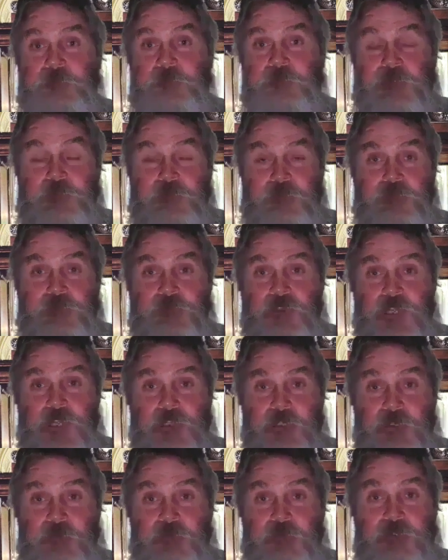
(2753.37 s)
They just
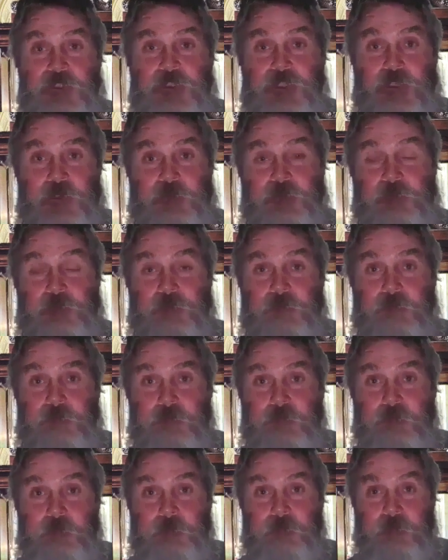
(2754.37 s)
simply do not
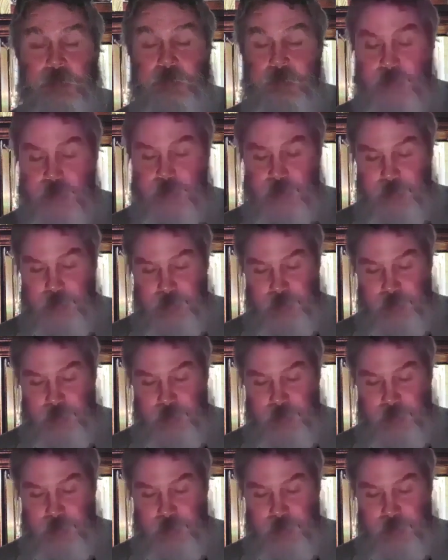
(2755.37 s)
go together.